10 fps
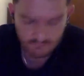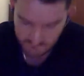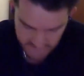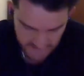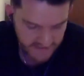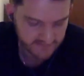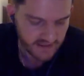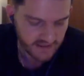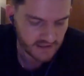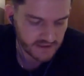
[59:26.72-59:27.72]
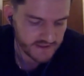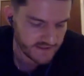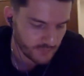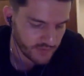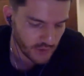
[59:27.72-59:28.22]
psychedelics
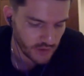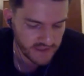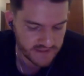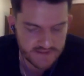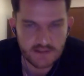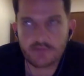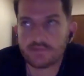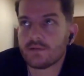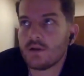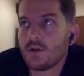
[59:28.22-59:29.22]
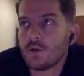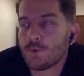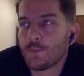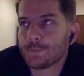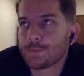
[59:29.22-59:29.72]
and with all that stuff,
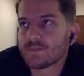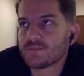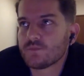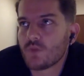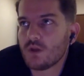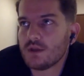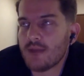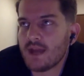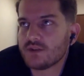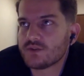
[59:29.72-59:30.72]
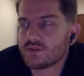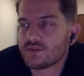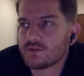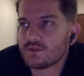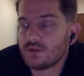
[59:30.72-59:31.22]
he
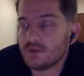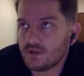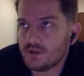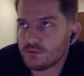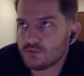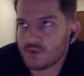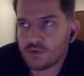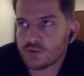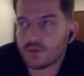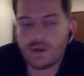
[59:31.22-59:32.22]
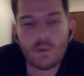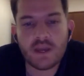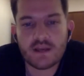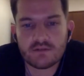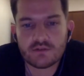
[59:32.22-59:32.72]
was also in a
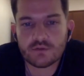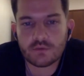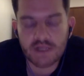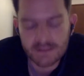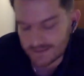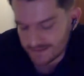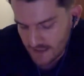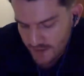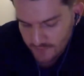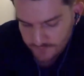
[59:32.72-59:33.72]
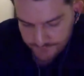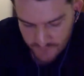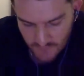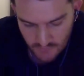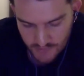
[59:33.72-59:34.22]
way a virtual reality designer
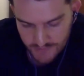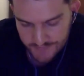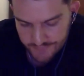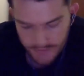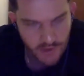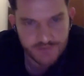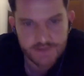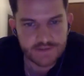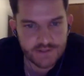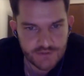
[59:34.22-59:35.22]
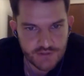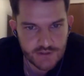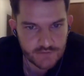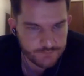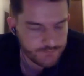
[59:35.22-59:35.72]
or a context
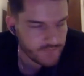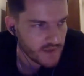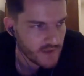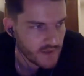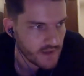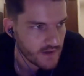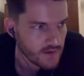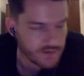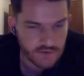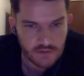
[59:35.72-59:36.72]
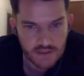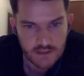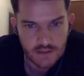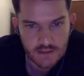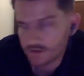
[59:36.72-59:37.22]
engineer, and also like
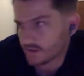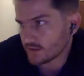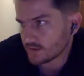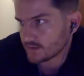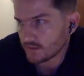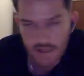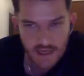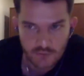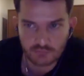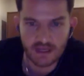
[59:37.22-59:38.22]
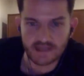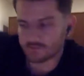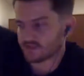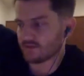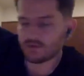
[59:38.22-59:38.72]
a guy who ties
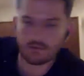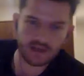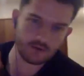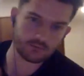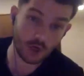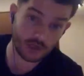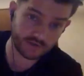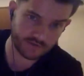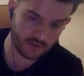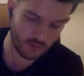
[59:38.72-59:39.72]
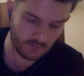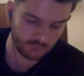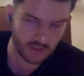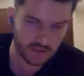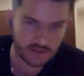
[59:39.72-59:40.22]
himself on the back of rockets to go up,
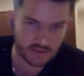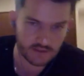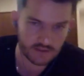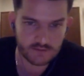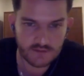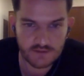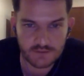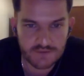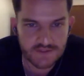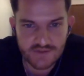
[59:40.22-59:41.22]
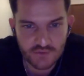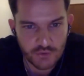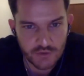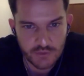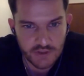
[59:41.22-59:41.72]
right? There was a story
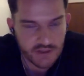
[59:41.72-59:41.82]
where